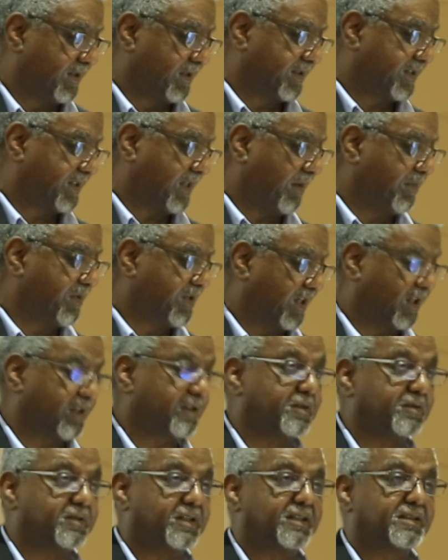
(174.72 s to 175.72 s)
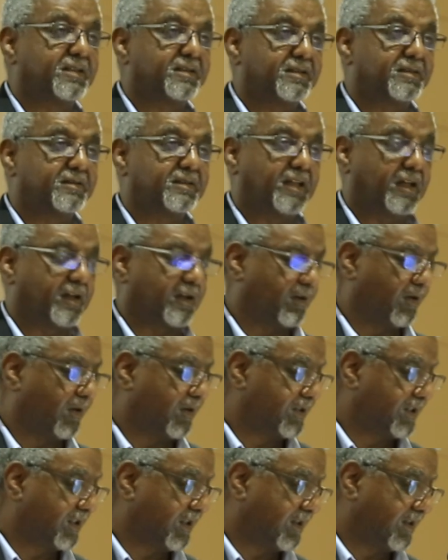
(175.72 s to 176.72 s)
subject to the
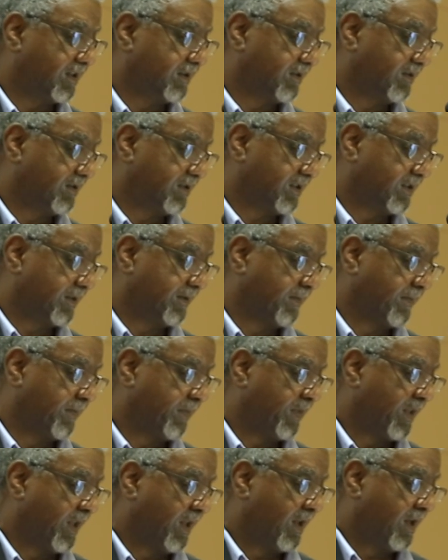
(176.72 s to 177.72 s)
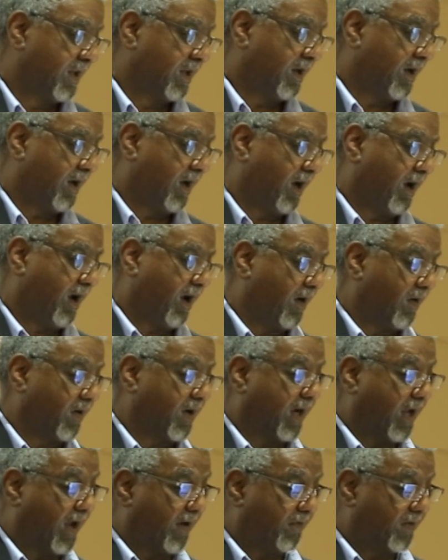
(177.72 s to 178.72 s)
technological revolution. How
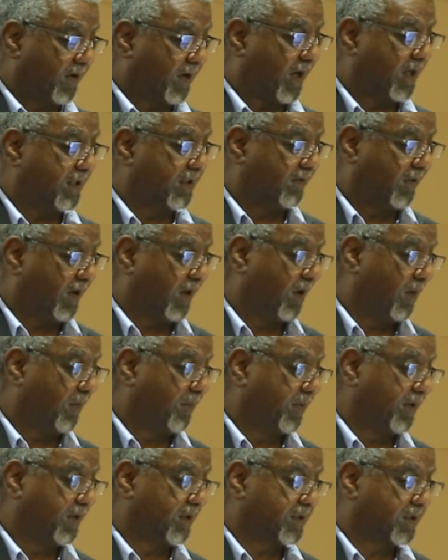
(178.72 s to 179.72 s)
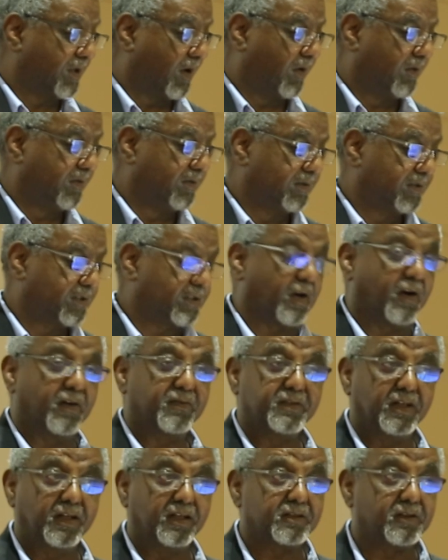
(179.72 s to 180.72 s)
can Africa develop its own
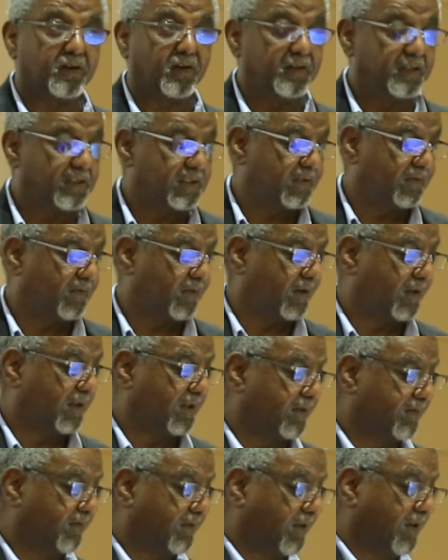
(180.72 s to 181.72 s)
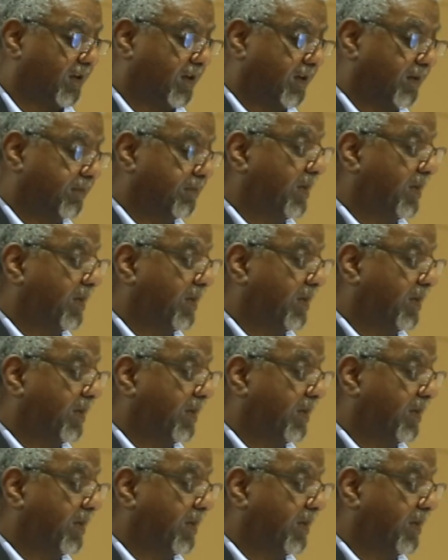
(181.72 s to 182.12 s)
soft electronics for